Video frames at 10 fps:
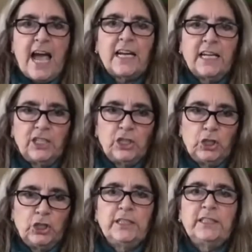I
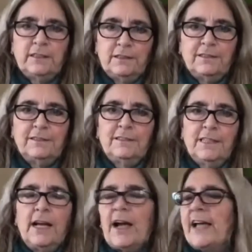could.
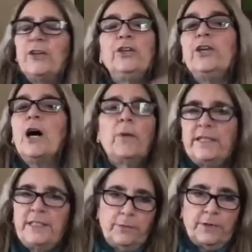I had no
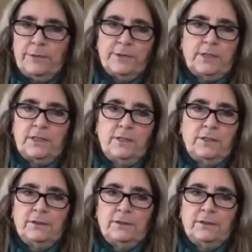idea what I was going to do.